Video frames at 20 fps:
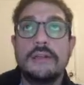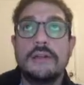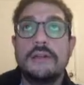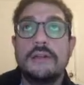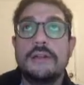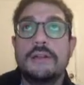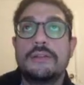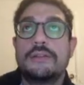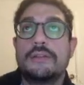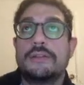
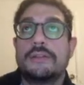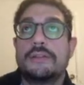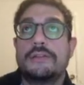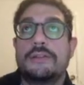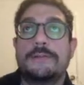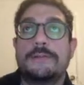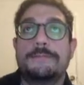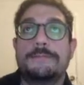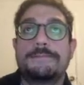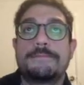So
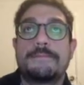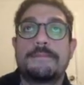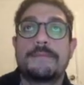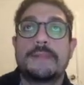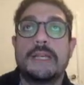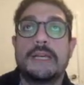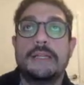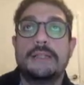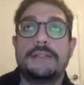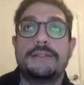
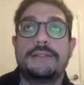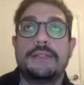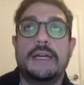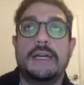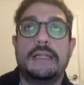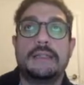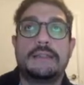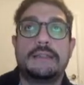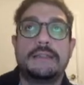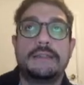to that,
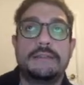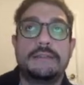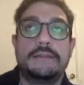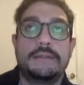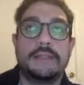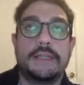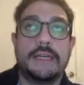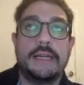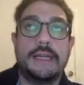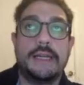we're going
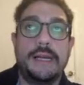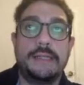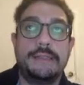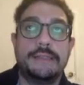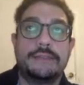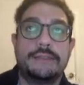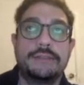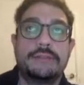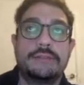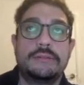to add the
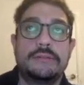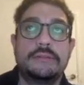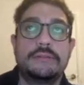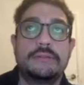tool.